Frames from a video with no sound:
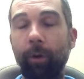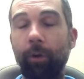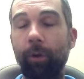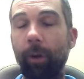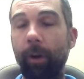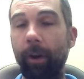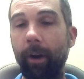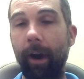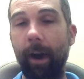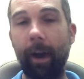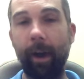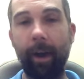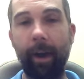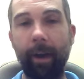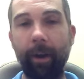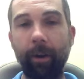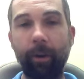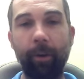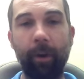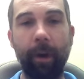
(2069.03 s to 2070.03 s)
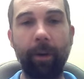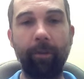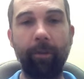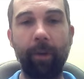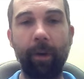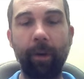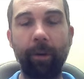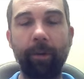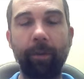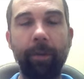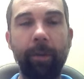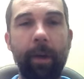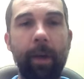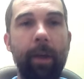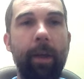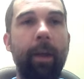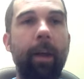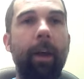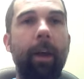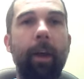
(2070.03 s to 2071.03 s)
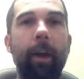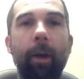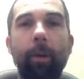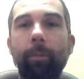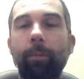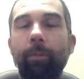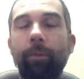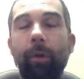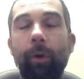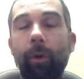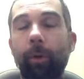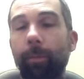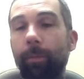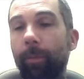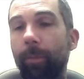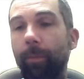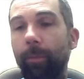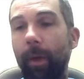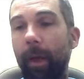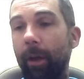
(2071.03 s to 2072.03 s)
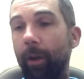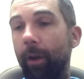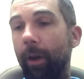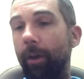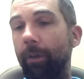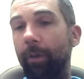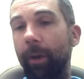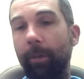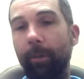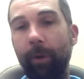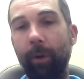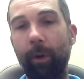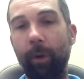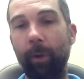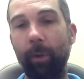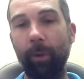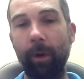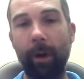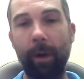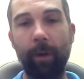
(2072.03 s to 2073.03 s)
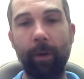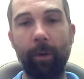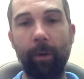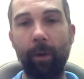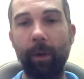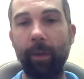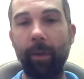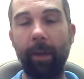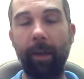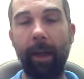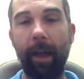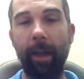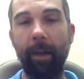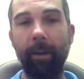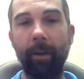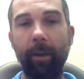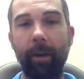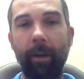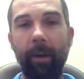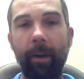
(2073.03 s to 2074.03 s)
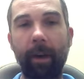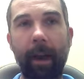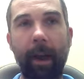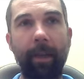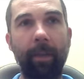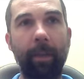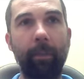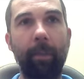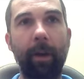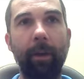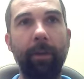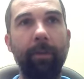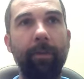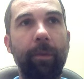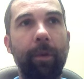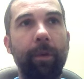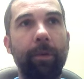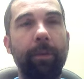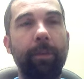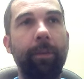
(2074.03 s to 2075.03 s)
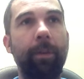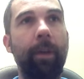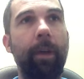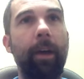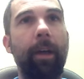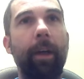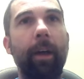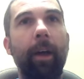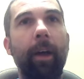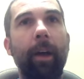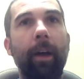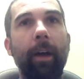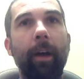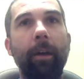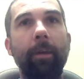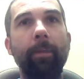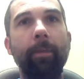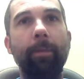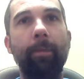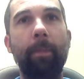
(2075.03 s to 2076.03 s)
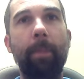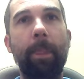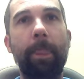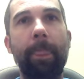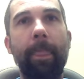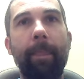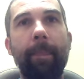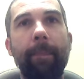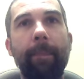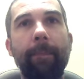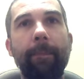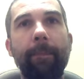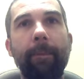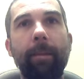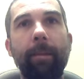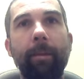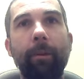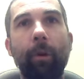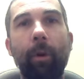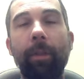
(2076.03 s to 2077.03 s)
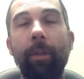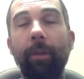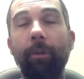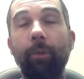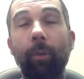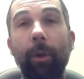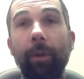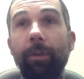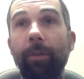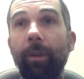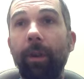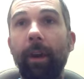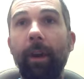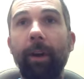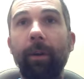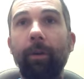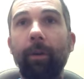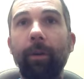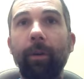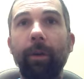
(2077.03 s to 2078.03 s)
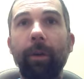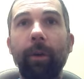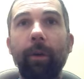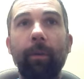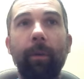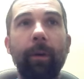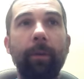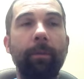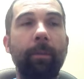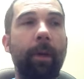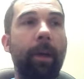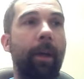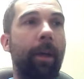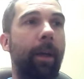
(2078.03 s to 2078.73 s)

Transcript: Crooked I had a great verse. Um, so, yeah, you guys let me know who you think had, had the best verse. Um, you know, I think Twista had a really good one.